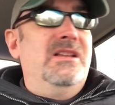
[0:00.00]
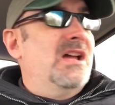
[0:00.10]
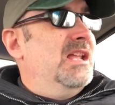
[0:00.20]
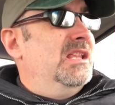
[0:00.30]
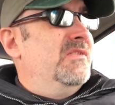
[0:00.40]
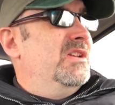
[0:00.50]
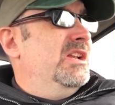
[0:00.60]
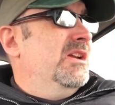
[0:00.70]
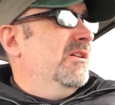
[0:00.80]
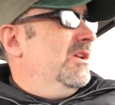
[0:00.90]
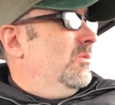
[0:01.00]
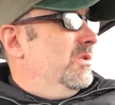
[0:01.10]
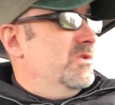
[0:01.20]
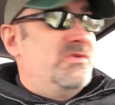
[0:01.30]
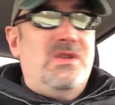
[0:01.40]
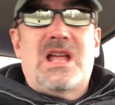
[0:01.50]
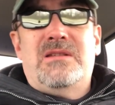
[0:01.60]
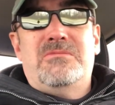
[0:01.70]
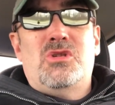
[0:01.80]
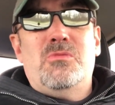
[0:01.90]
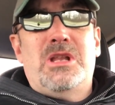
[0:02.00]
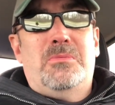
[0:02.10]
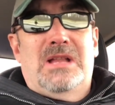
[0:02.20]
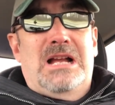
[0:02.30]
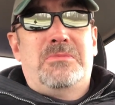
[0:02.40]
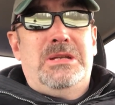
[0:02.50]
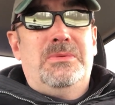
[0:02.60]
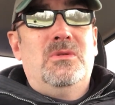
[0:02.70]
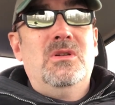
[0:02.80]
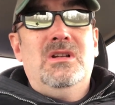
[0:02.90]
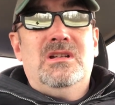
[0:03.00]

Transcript: and I live in an area where there's not too many black people